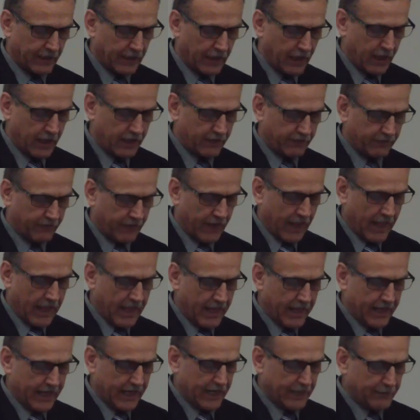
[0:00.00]
alive
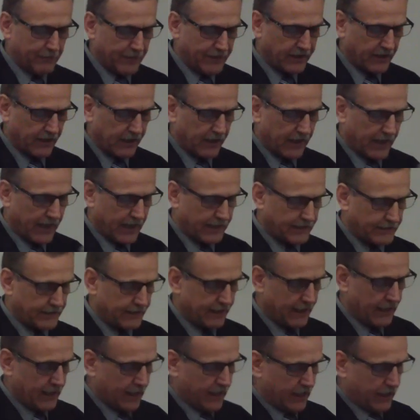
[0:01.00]
in motherland
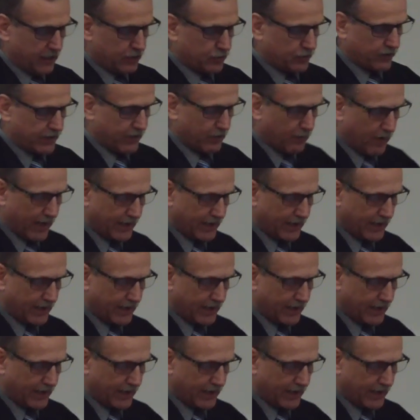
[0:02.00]
to the